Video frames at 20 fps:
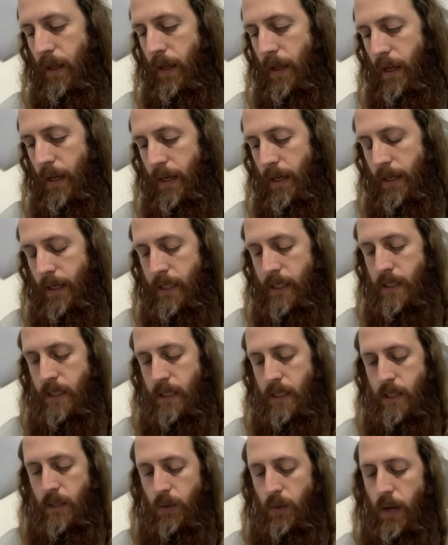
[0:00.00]
and he's
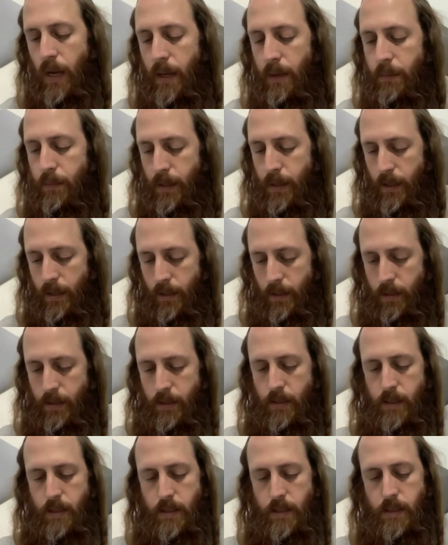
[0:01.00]
describing
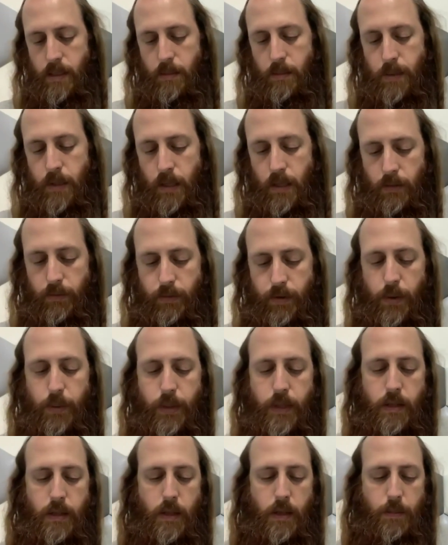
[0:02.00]
something
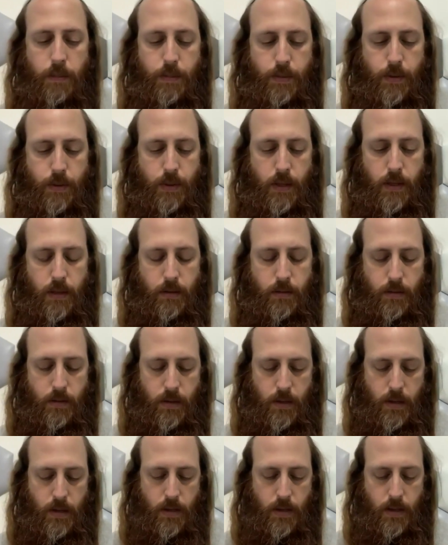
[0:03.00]
very deep that
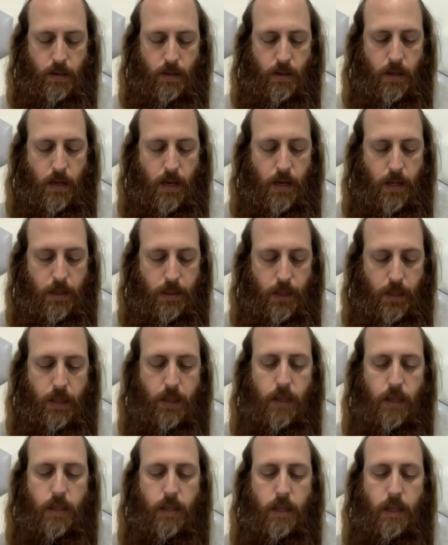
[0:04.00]
I think
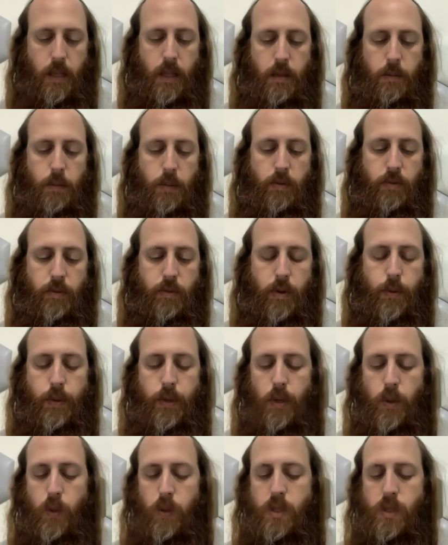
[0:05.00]
that can be very
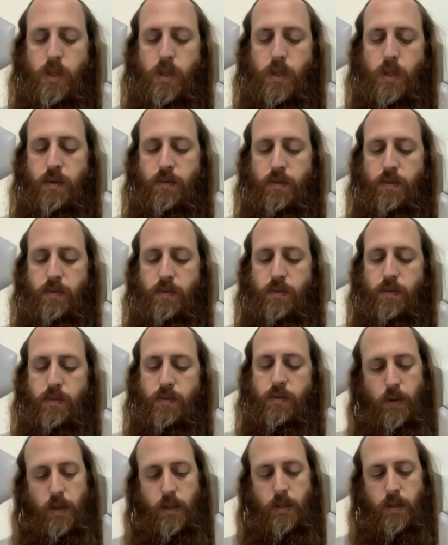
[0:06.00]
useful
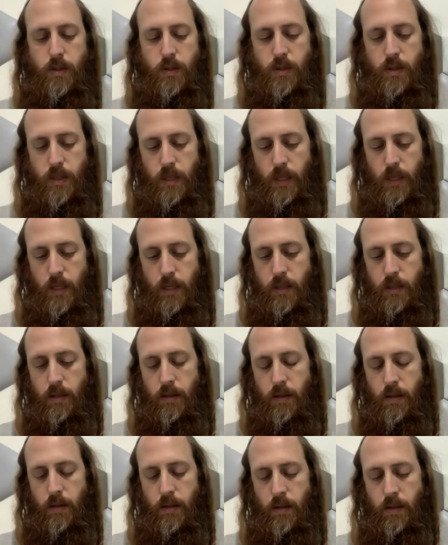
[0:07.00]
for us to
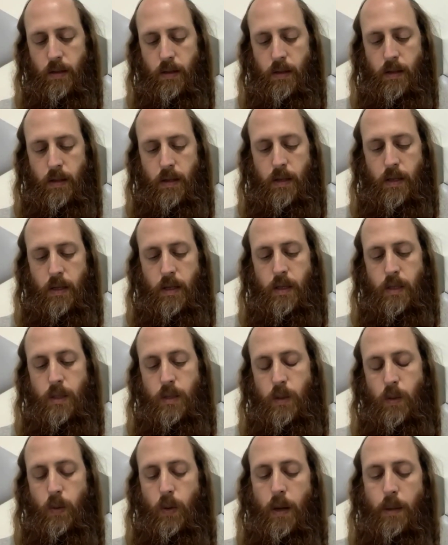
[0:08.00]
understand.
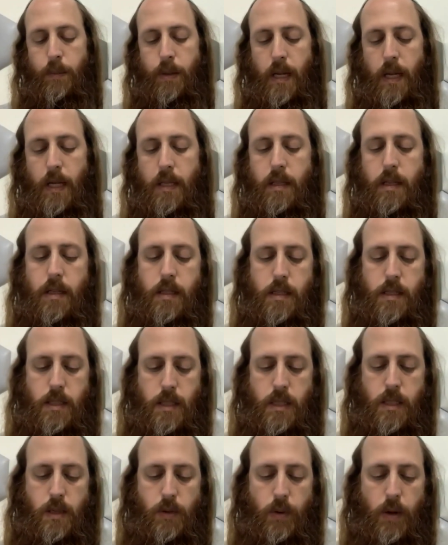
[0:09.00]
So Rabbi Nathan is
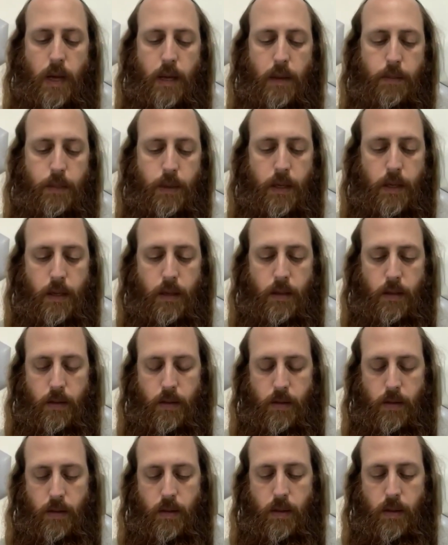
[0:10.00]
describing
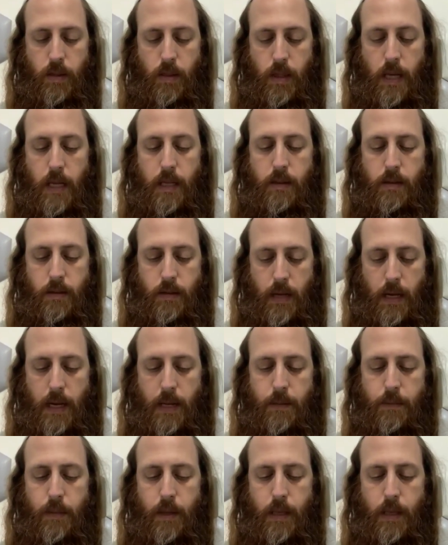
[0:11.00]
that
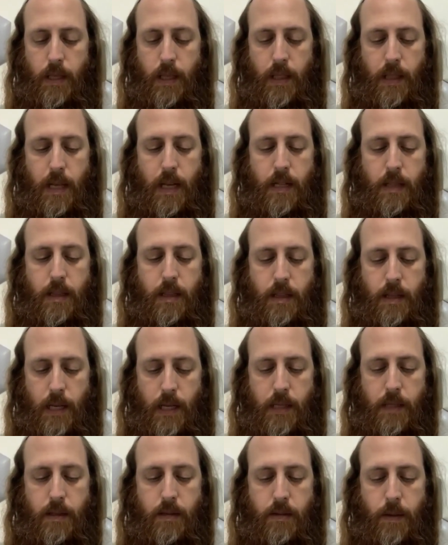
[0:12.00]
time in that
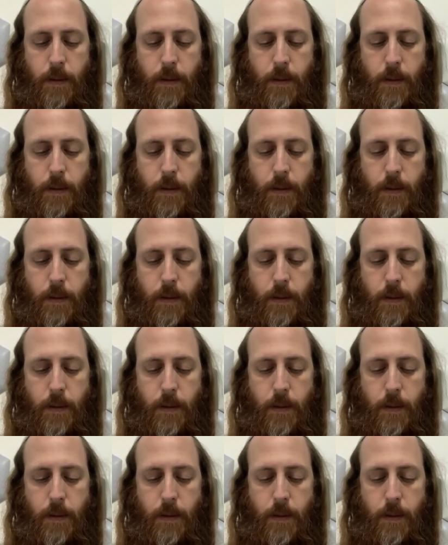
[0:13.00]
night.